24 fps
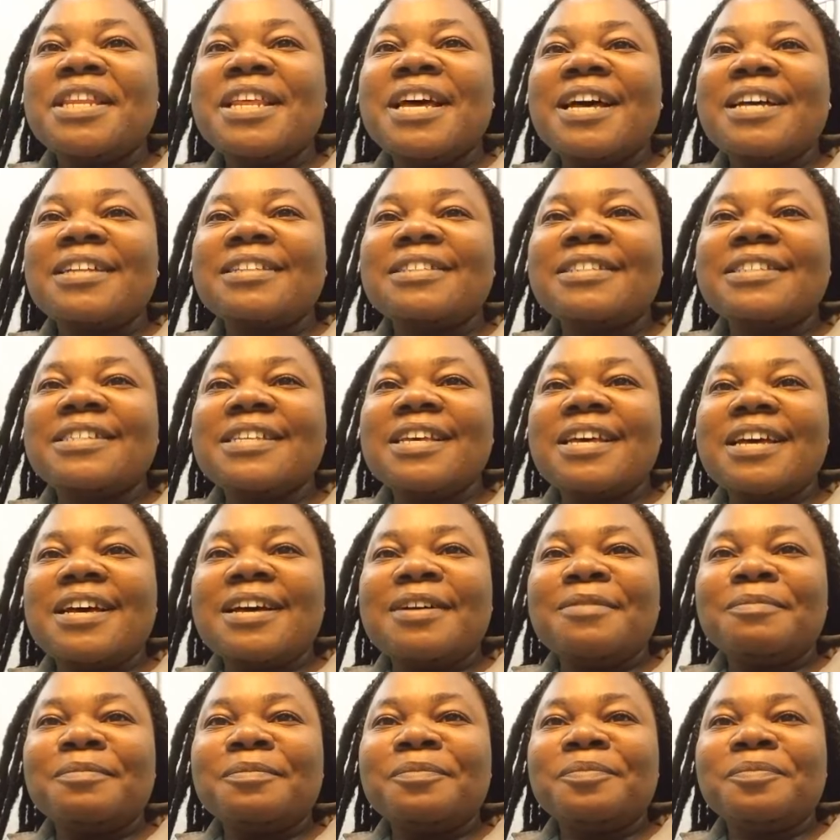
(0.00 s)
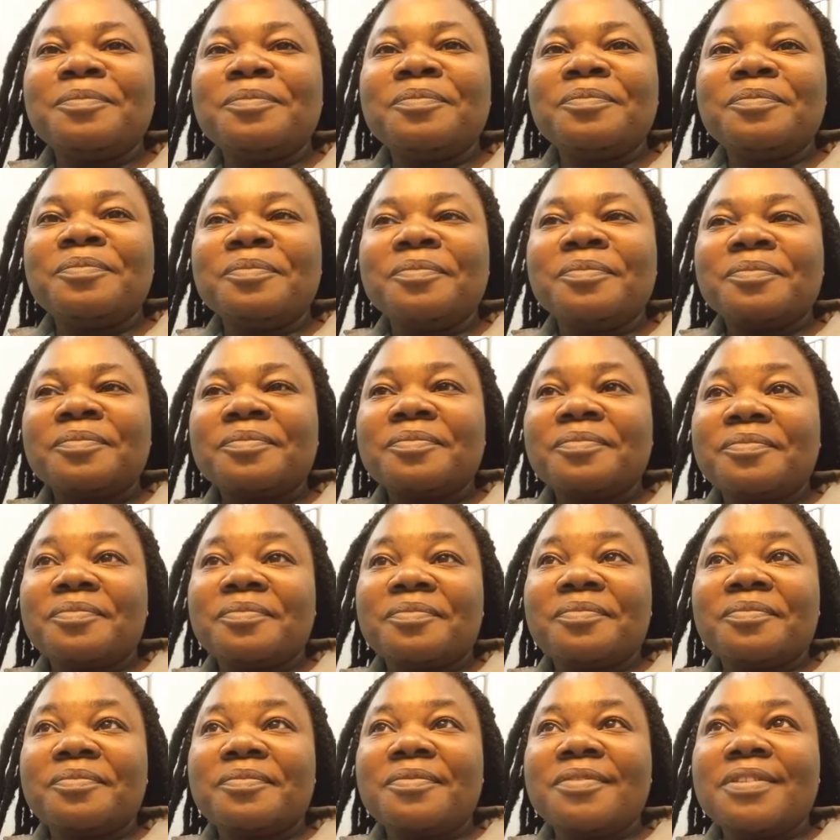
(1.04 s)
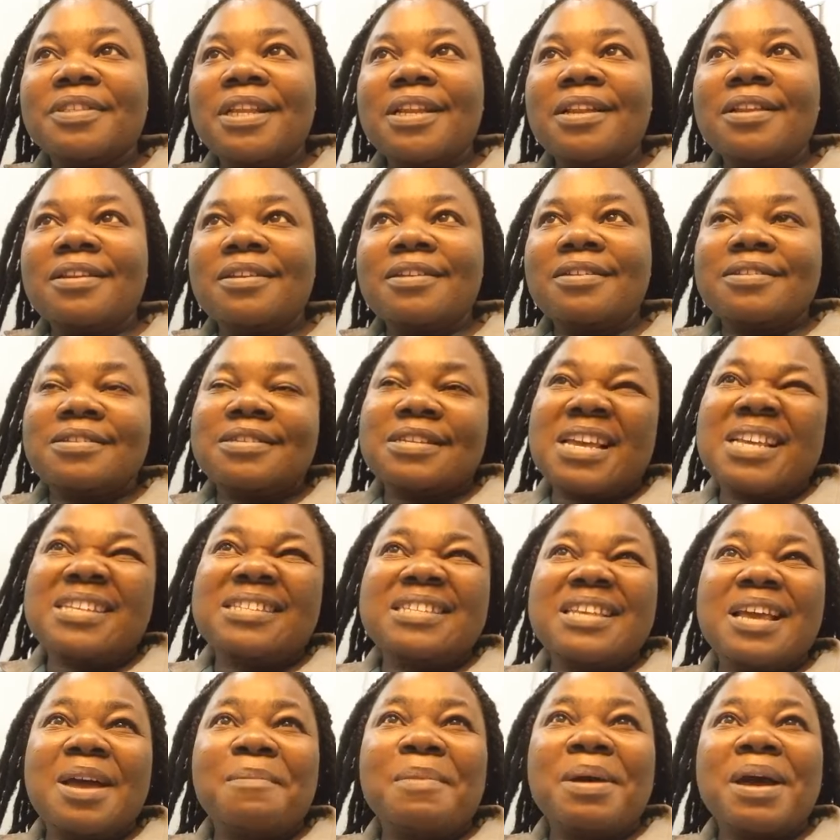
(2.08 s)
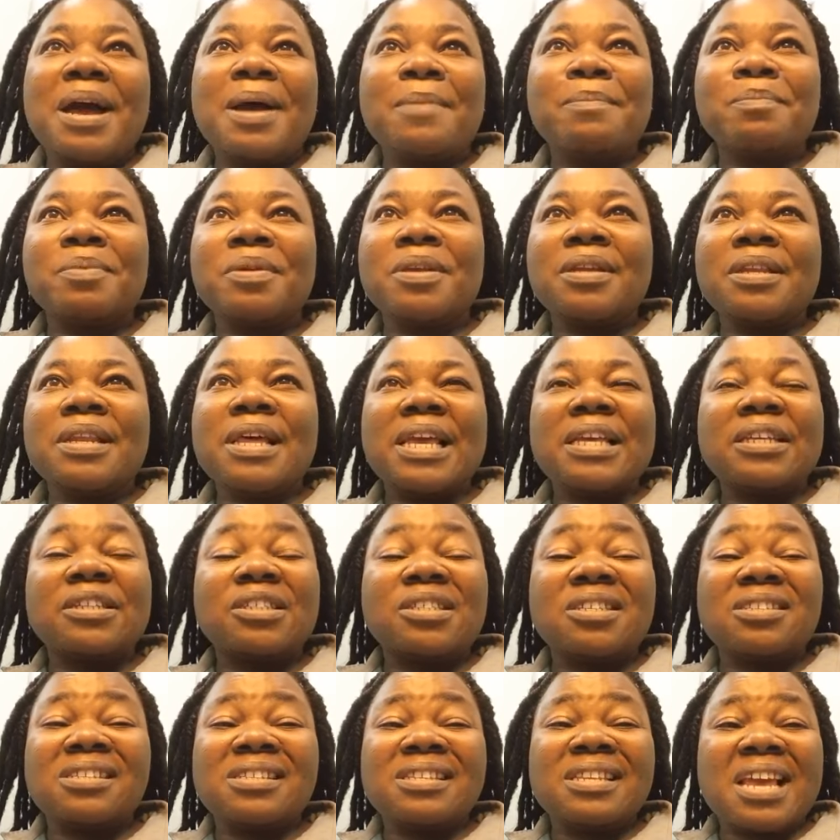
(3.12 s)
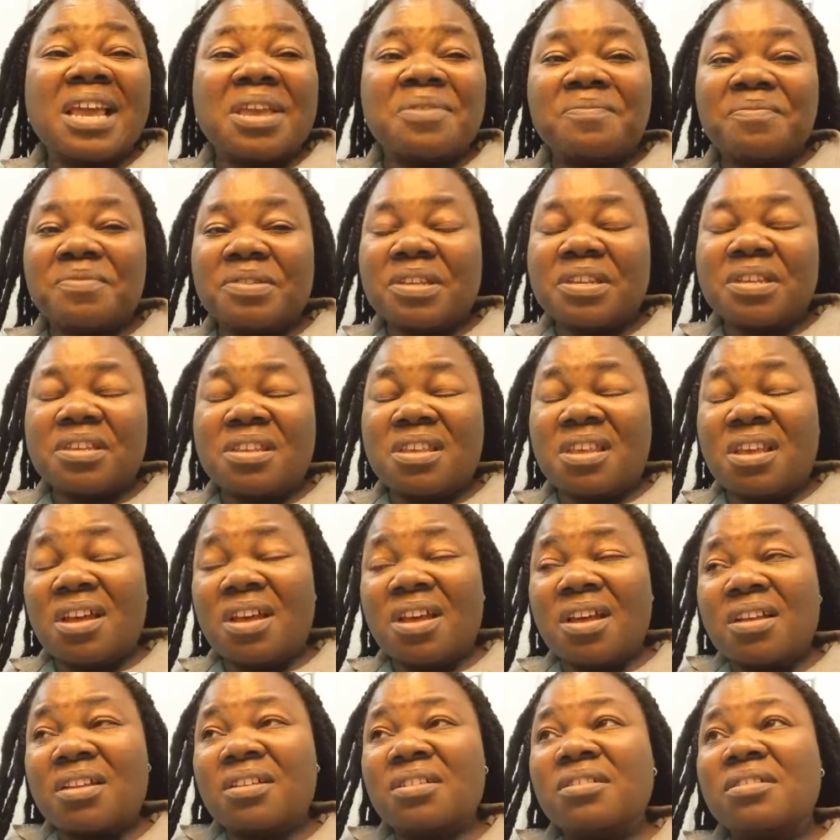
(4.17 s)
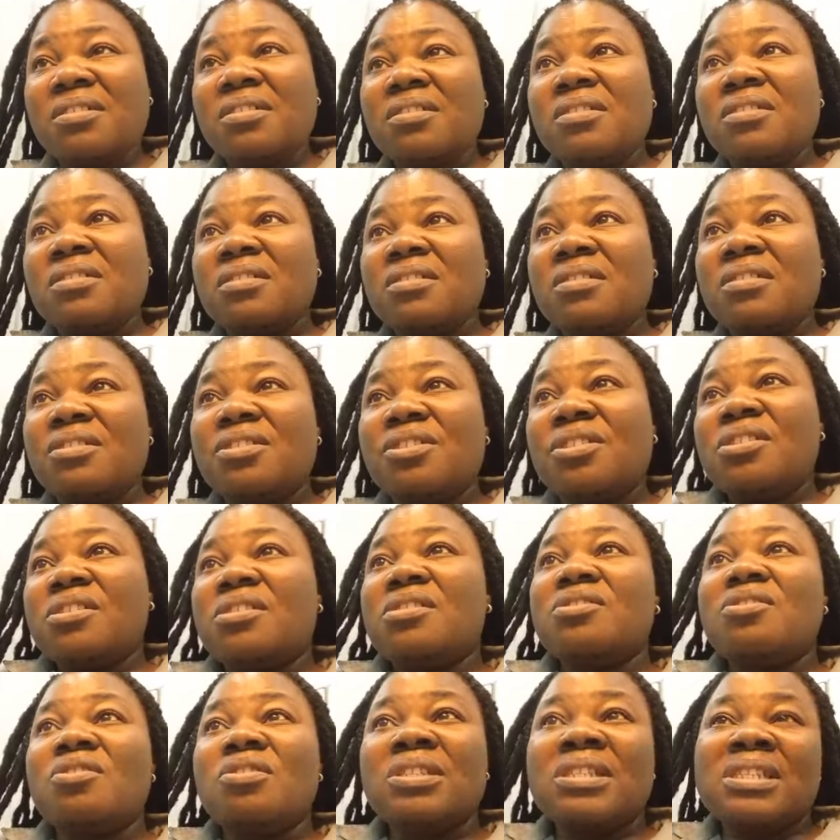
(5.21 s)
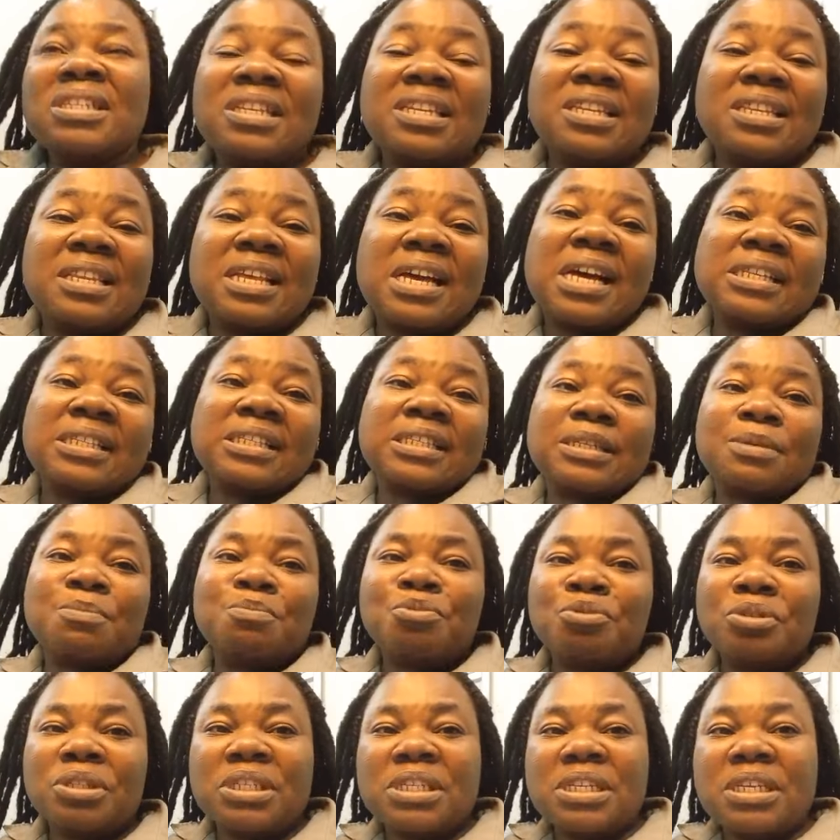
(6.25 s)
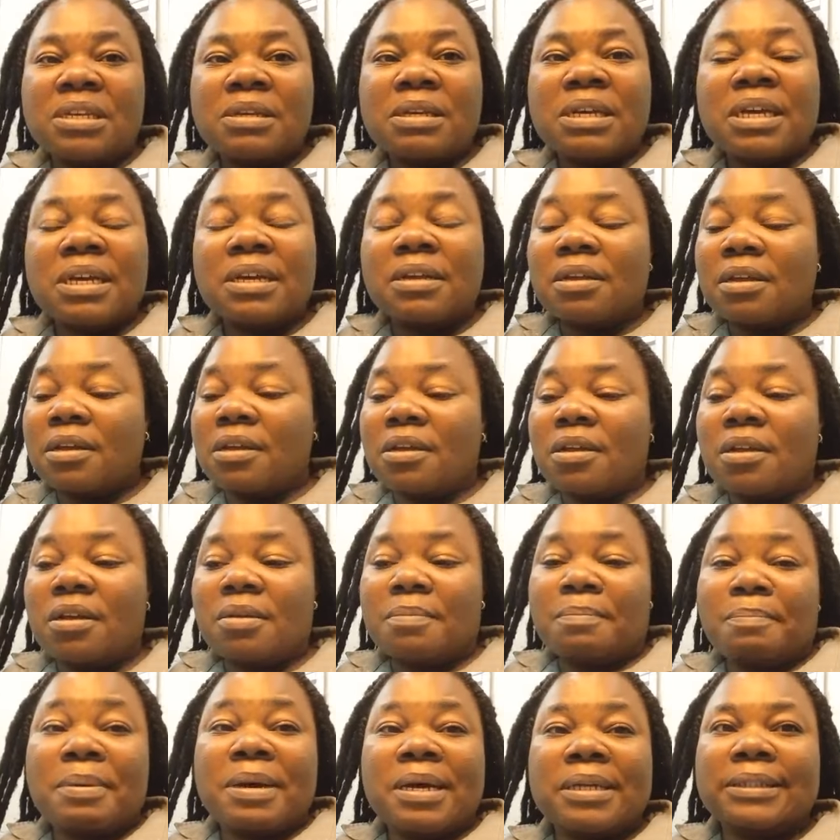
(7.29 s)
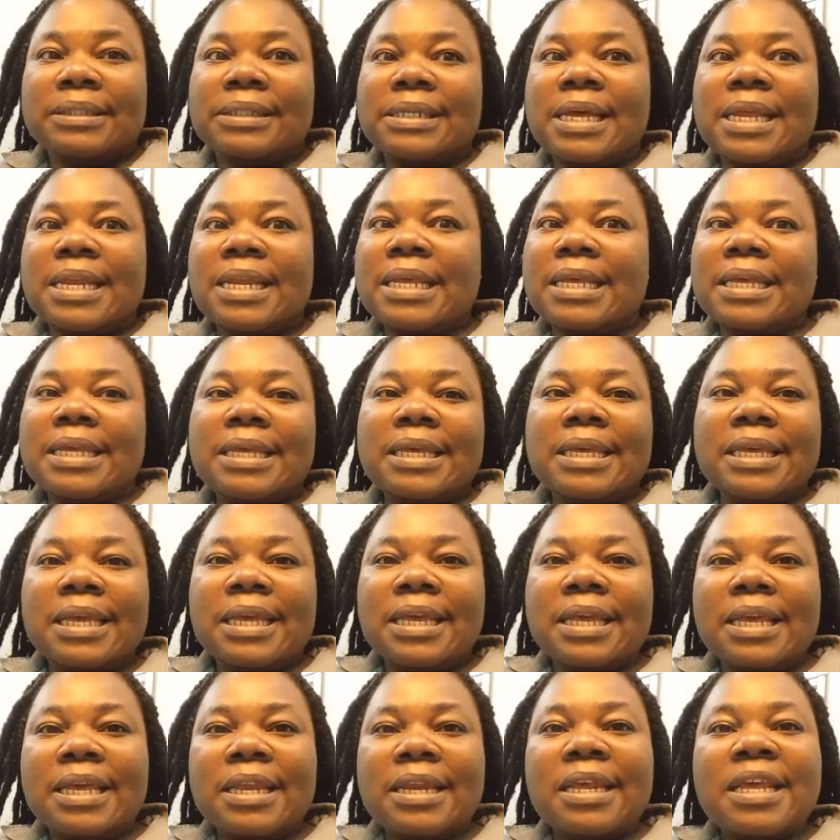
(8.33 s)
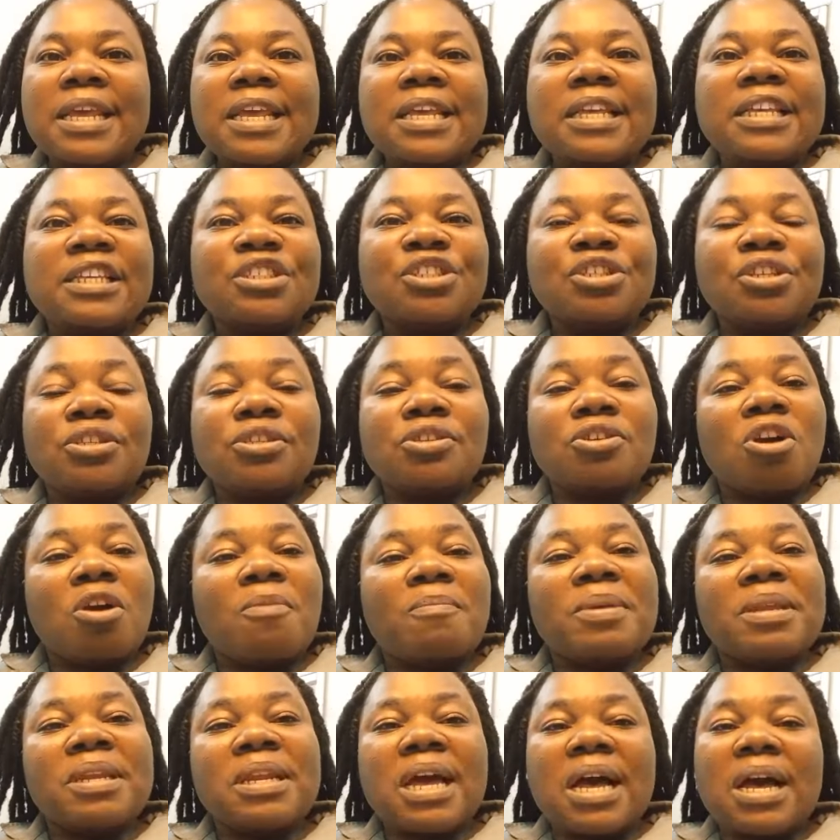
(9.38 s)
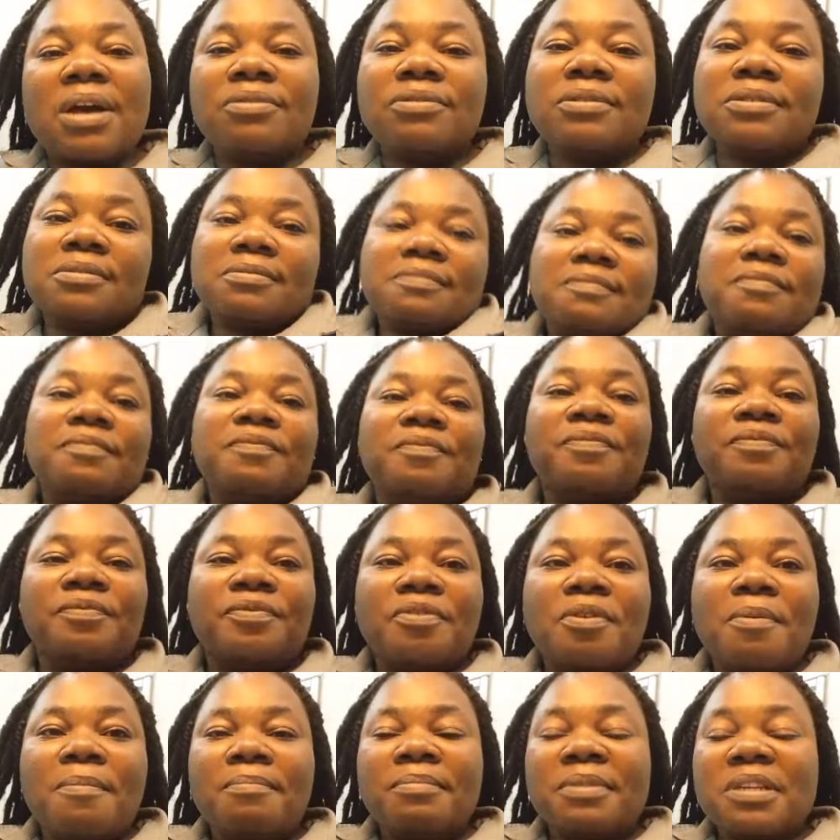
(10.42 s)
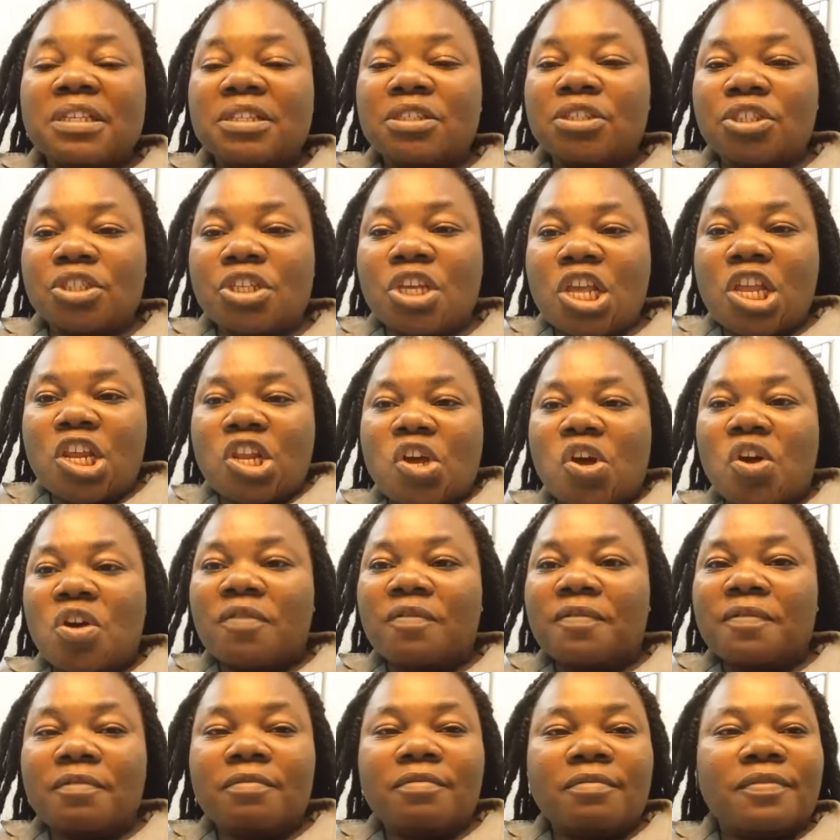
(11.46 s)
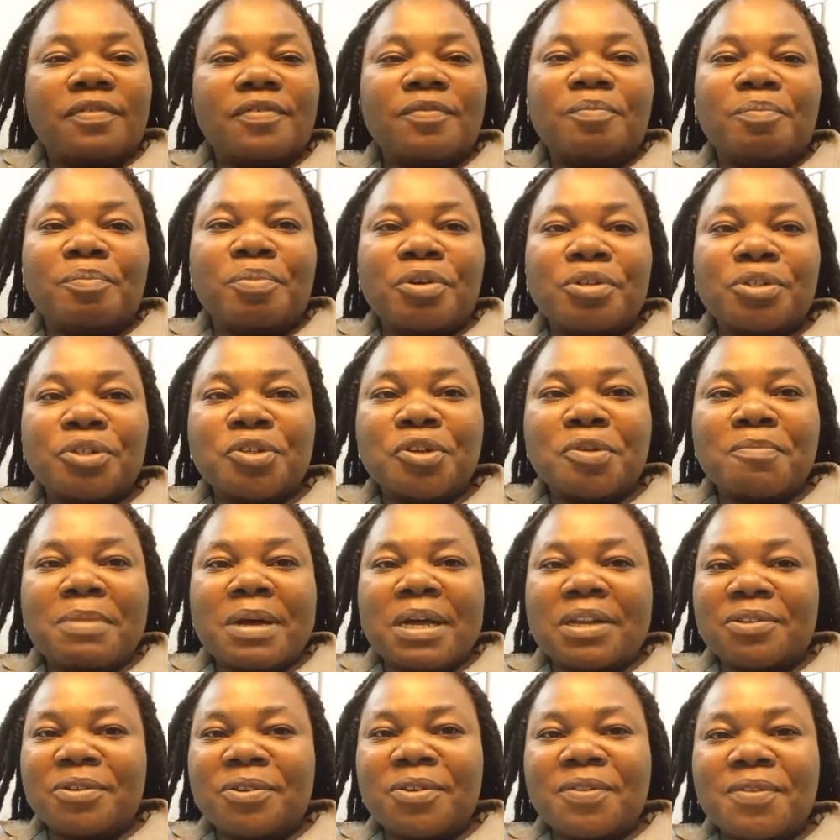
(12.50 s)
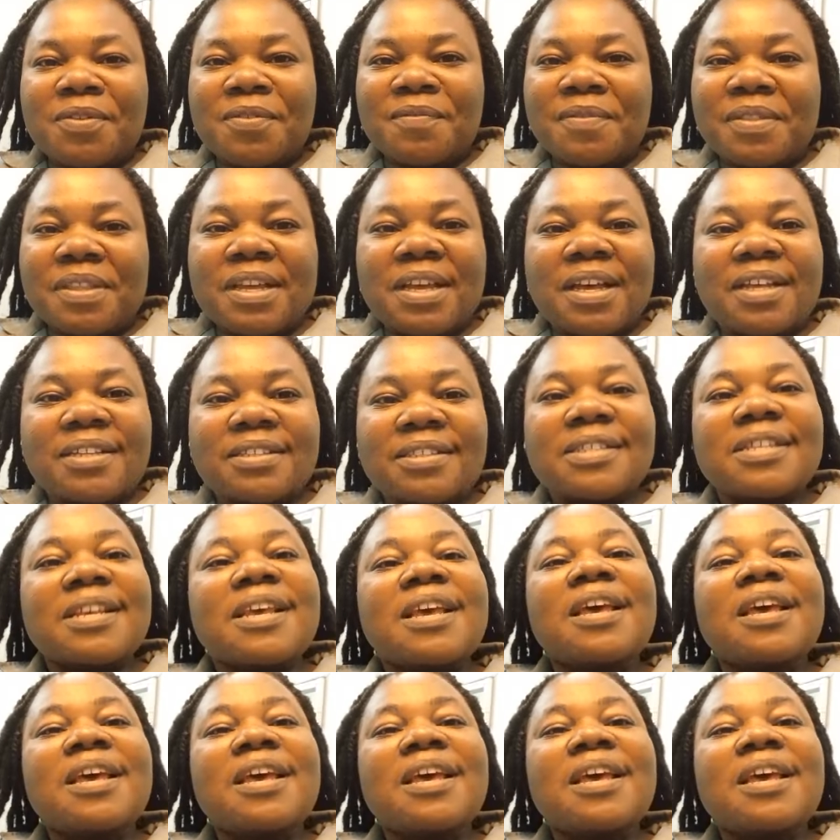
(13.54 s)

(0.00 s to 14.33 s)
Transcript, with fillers: that... Um, did I say I'm happy? Like she's lively, yeah. She's not in that moody uh, pattern again. She's coming out from the shell of boredom and all of that.